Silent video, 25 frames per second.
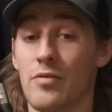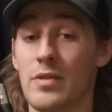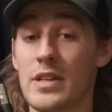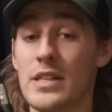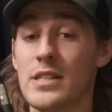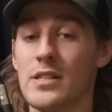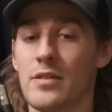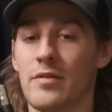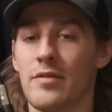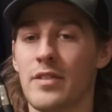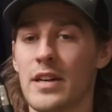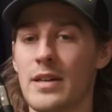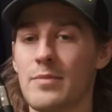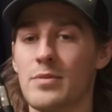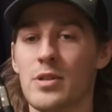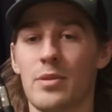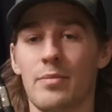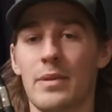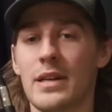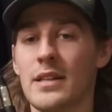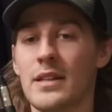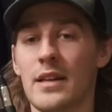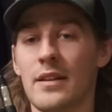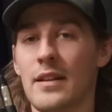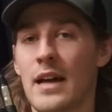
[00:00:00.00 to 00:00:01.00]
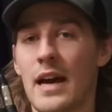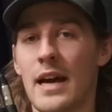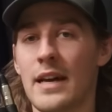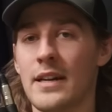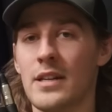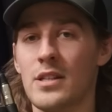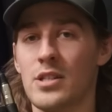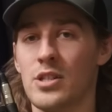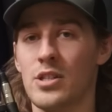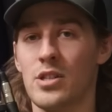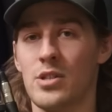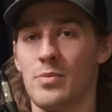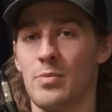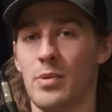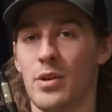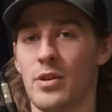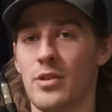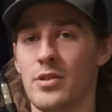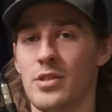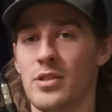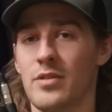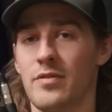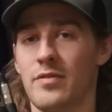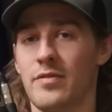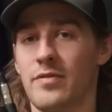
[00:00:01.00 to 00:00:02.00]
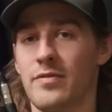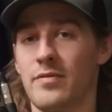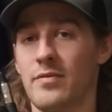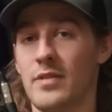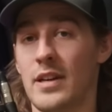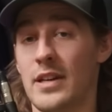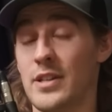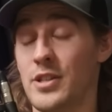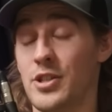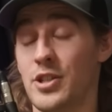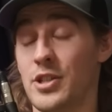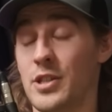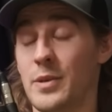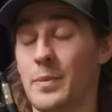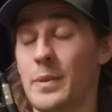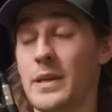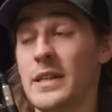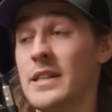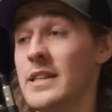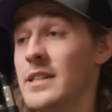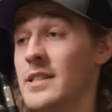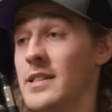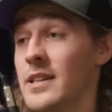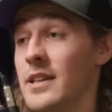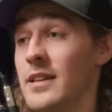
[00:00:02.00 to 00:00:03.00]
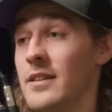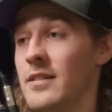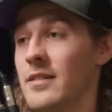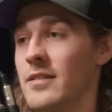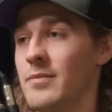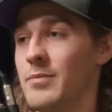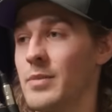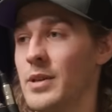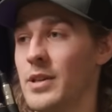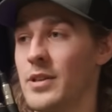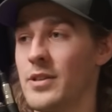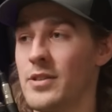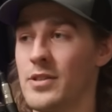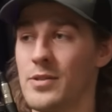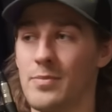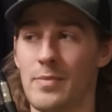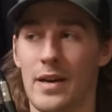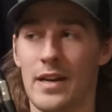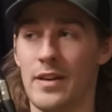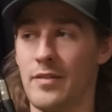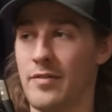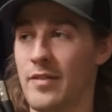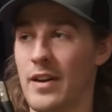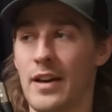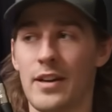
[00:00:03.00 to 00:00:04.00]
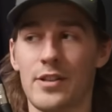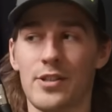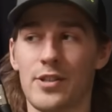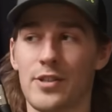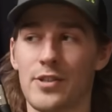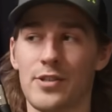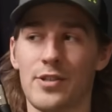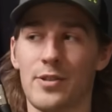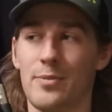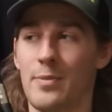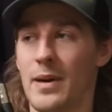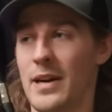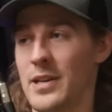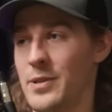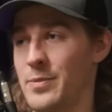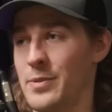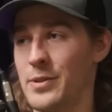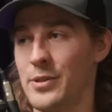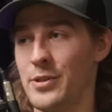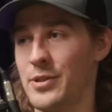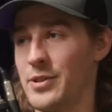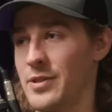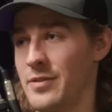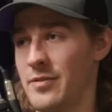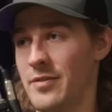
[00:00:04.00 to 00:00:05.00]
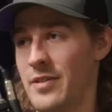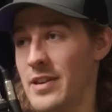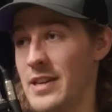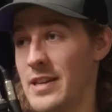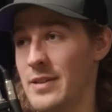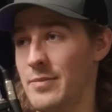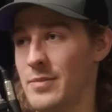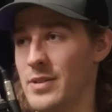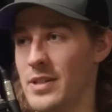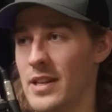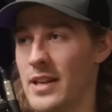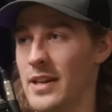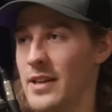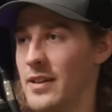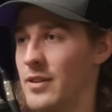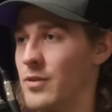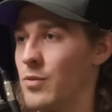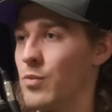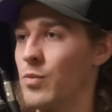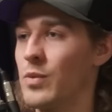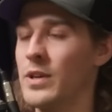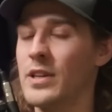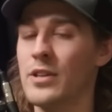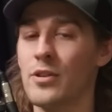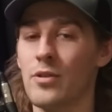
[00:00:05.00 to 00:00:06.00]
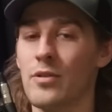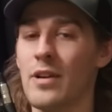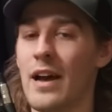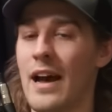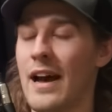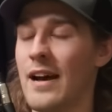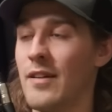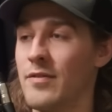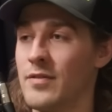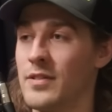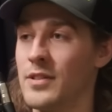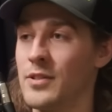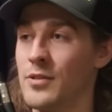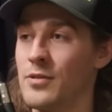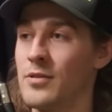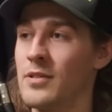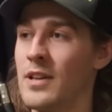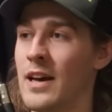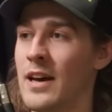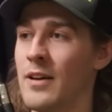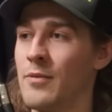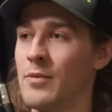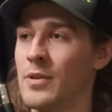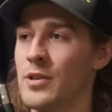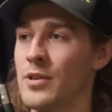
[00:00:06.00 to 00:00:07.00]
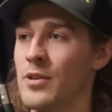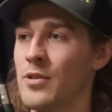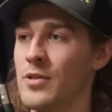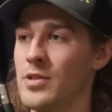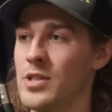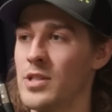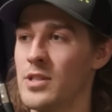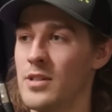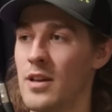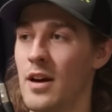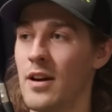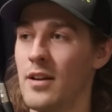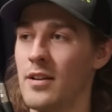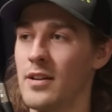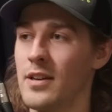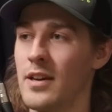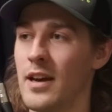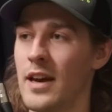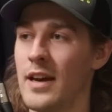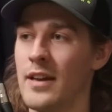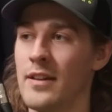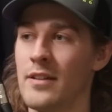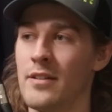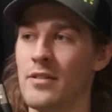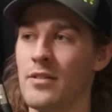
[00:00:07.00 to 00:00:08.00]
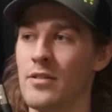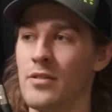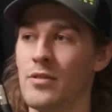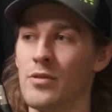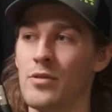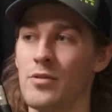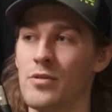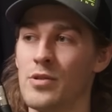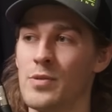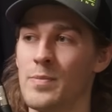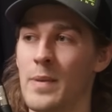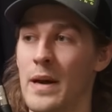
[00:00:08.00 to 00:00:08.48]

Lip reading: reason frames are made like that, and it's just because of it's cheap and easy, because manufacturers are mass producing frames. Like, we don't have to do that. We're not stuck in those